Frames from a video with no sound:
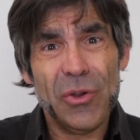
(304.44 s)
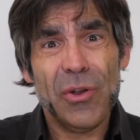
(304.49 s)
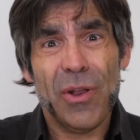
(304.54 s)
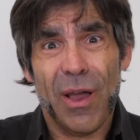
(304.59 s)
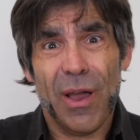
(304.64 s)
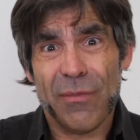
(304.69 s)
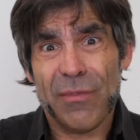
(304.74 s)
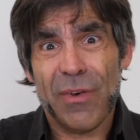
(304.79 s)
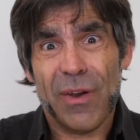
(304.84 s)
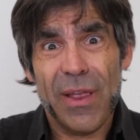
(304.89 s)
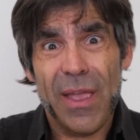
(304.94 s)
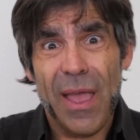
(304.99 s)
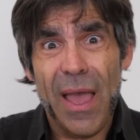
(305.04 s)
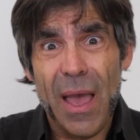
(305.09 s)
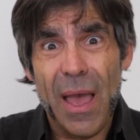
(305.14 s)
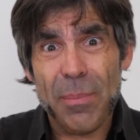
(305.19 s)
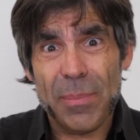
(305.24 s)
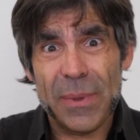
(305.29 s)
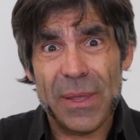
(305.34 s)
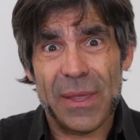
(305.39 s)
not very
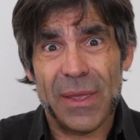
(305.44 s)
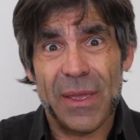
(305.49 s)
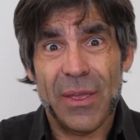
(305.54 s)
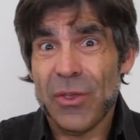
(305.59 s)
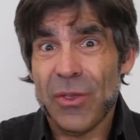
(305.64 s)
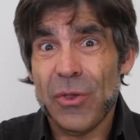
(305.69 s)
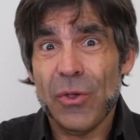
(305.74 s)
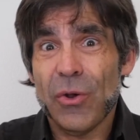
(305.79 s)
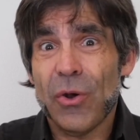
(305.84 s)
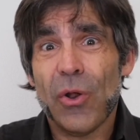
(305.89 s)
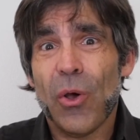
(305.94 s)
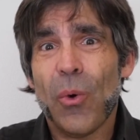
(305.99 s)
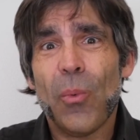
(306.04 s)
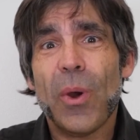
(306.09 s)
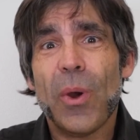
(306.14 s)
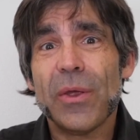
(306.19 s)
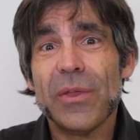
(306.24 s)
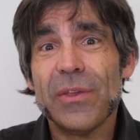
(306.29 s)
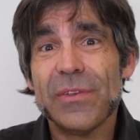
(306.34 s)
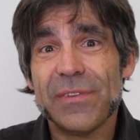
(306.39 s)
happy. You don't know
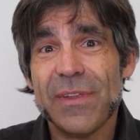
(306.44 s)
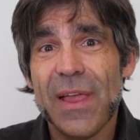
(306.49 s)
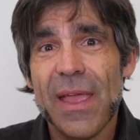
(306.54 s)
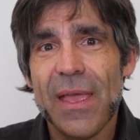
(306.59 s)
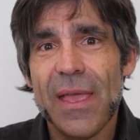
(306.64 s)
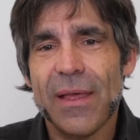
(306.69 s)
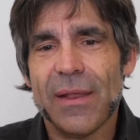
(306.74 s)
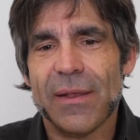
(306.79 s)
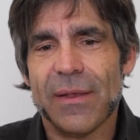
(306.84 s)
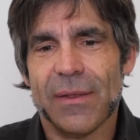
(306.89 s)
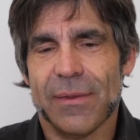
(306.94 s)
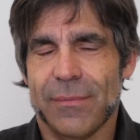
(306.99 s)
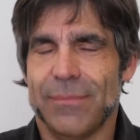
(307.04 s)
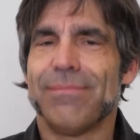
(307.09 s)
where you stand.